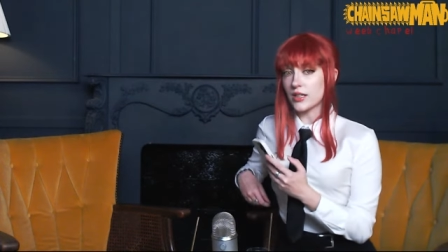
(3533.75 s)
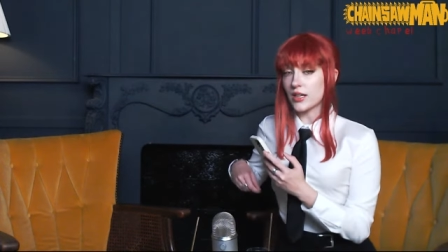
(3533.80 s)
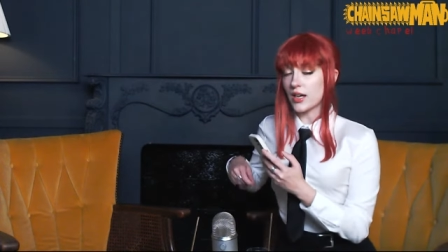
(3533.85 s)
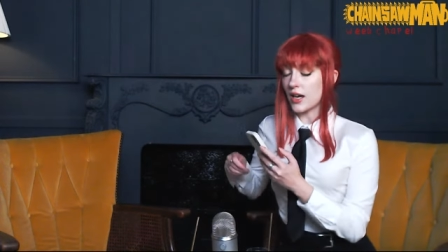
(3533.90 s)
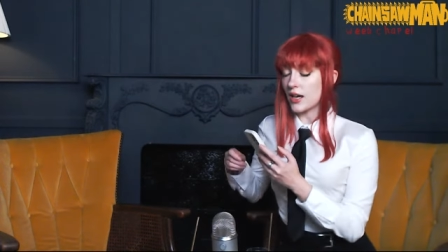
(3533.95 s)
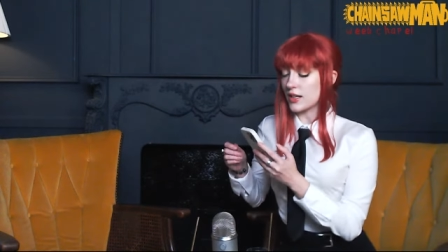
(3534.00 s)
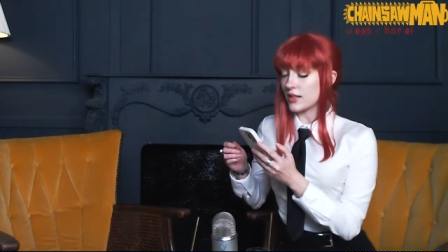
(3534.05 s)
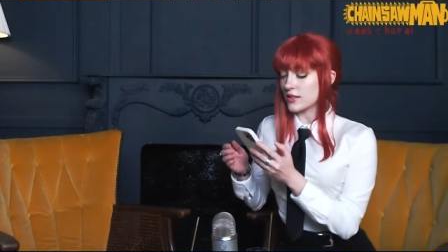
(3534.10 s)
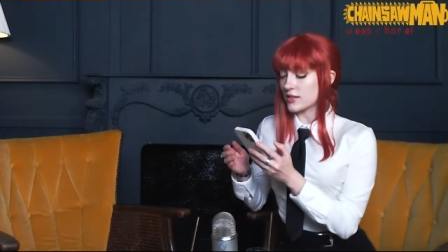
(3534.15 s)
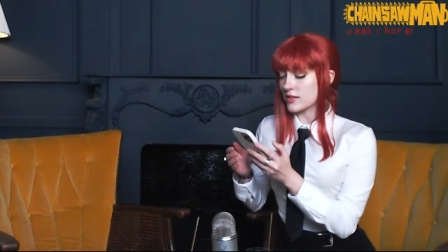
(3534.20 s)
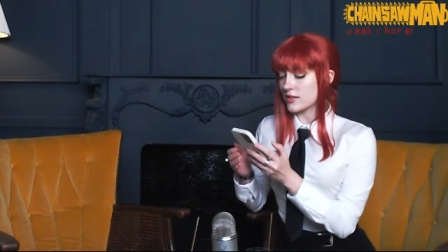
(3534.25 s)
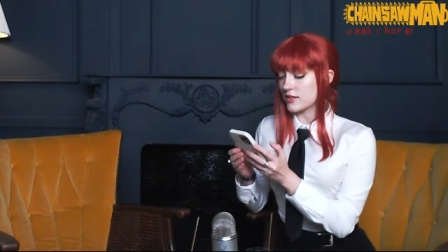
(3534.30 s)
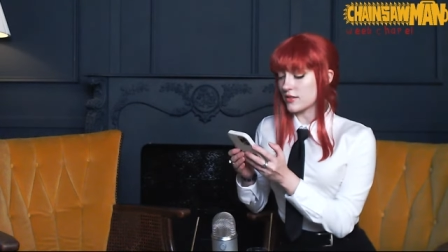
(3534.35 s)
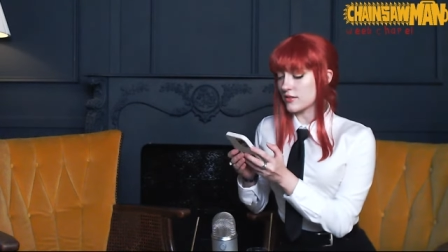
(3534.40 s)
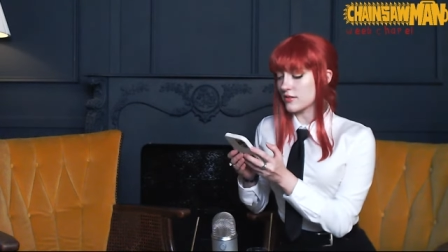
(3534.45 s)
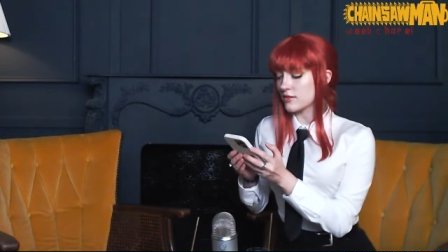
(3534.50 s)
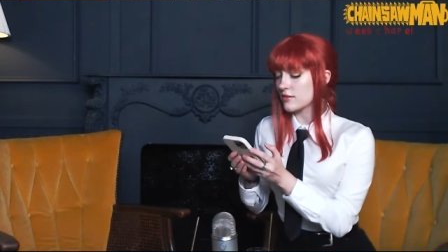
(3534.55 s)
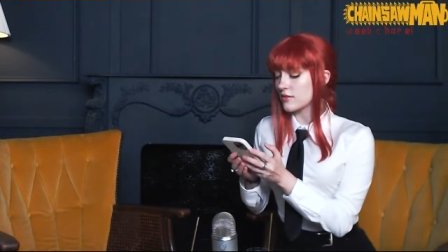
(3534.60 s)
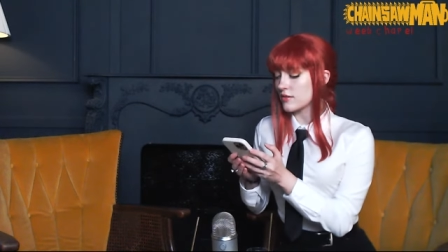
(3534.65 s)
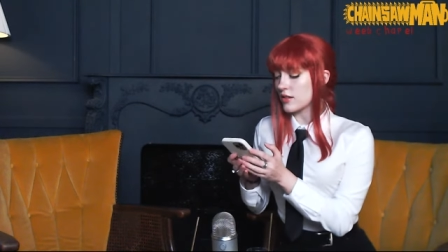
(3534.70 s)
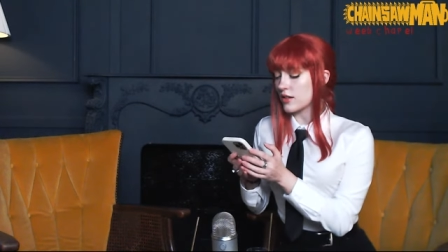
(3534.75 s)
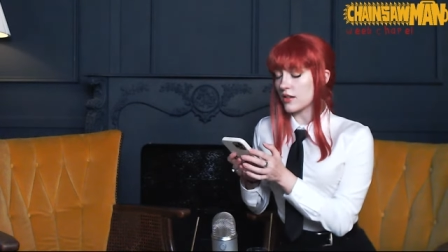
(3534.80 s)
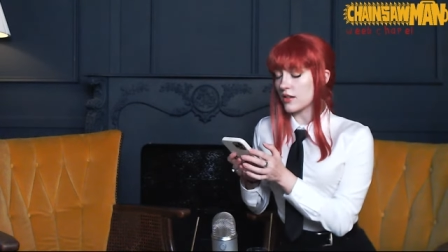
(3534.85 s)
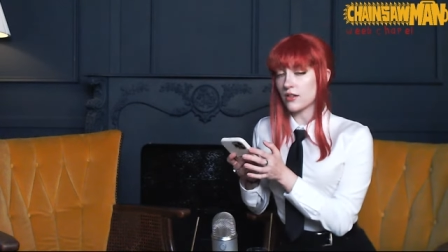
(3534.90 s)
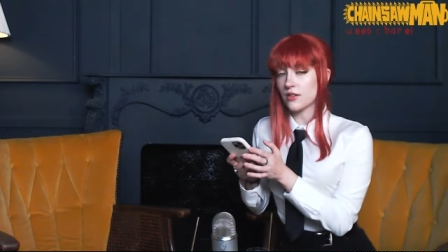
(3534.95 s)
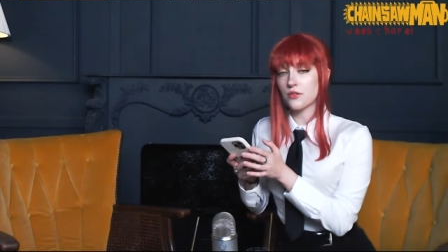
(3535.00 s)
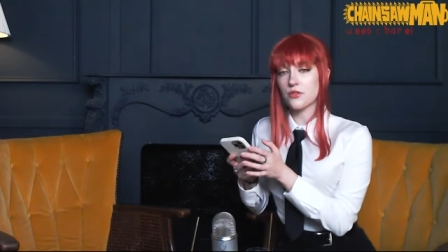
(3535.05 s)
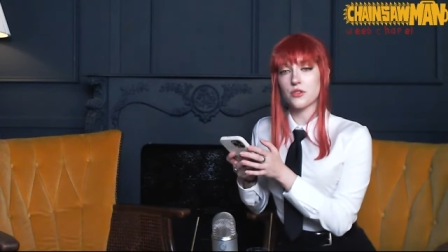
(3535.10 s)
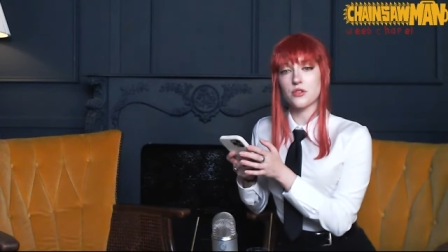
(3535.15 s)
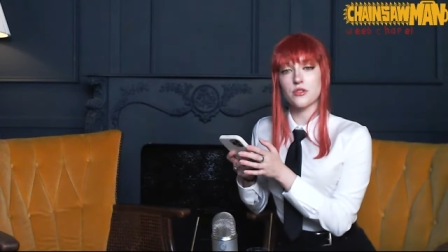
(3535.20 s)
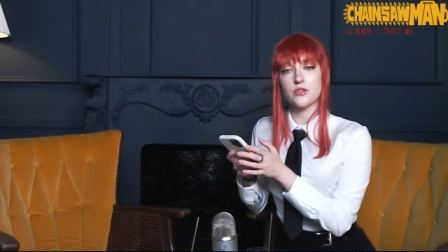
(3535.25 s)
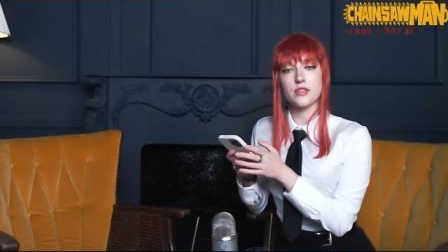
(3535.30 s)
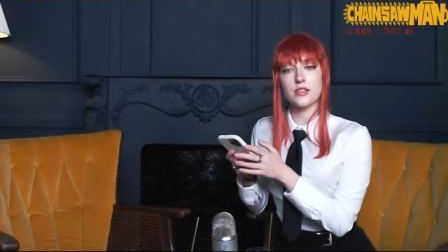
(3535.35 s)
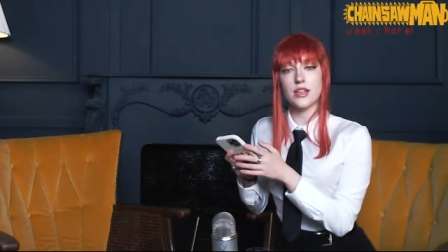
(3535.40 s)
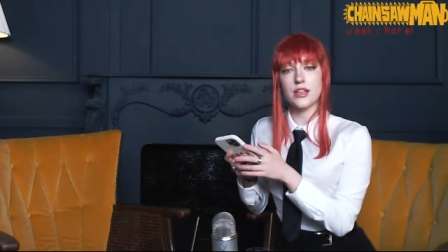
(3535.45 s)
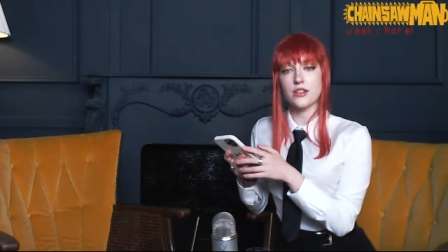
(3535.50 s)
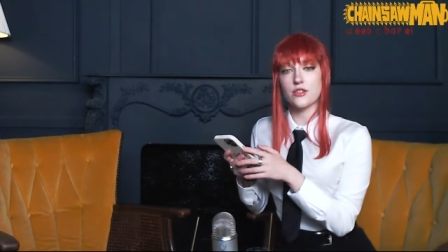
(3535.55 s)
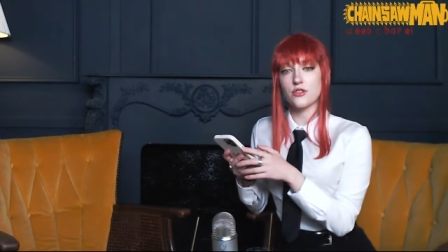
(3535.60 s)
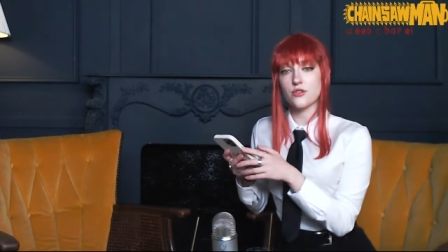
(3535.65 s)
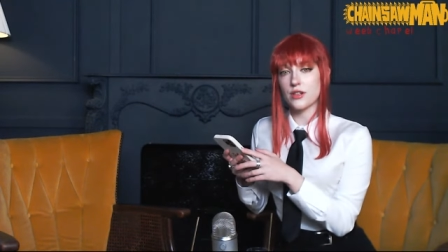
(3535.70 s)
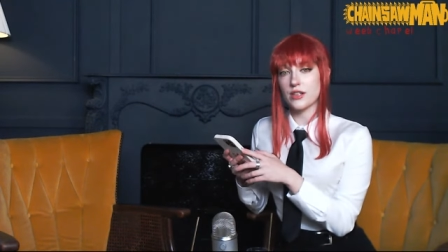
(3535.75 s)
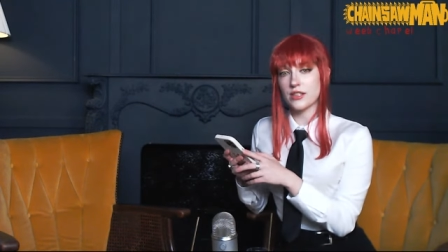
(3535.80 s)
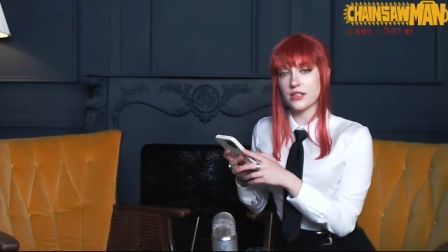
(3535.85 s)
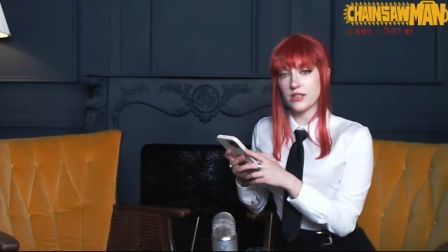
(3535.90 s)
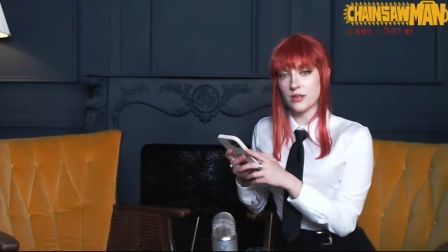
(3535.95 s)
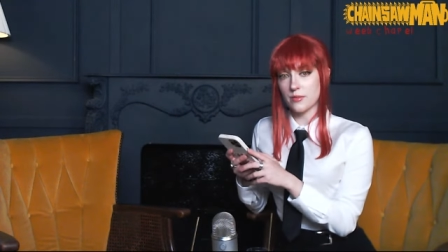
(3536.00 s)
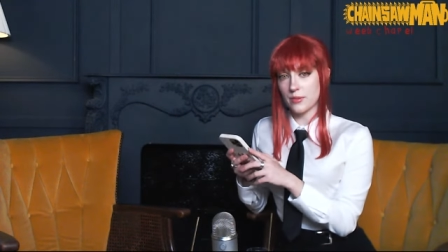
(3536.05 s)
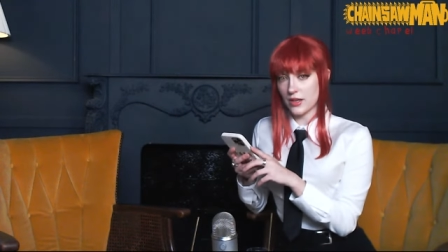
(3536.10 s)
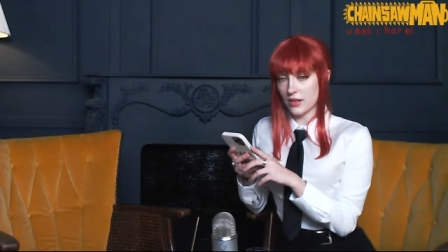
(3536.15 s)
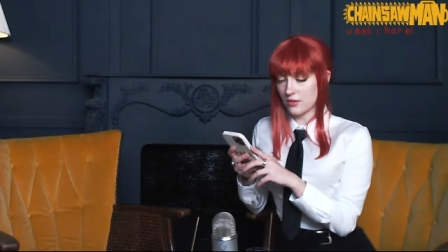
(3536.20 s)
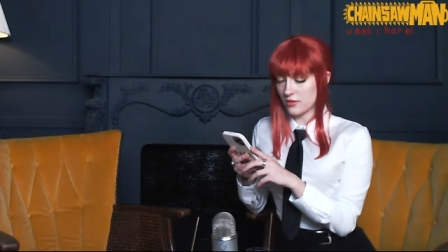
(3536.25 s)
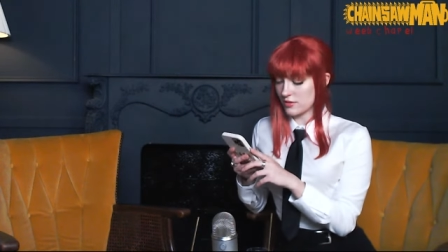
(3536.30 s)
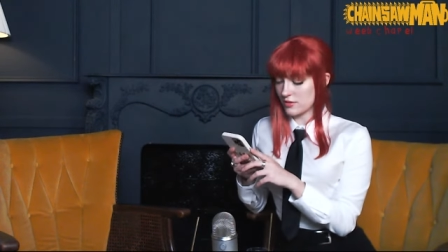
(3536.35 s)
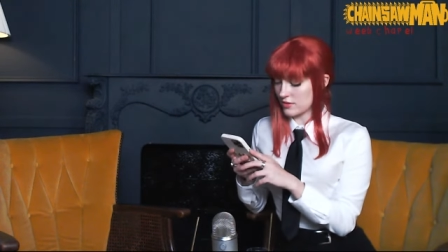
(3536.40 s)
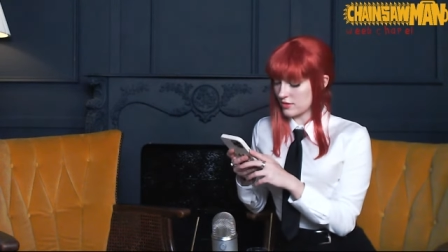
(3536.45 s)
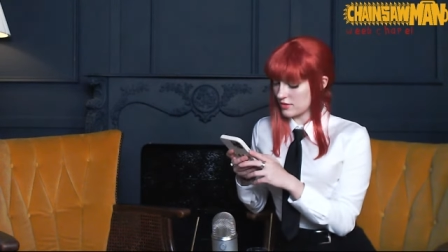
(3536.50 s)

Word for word: at Thursday drinks about.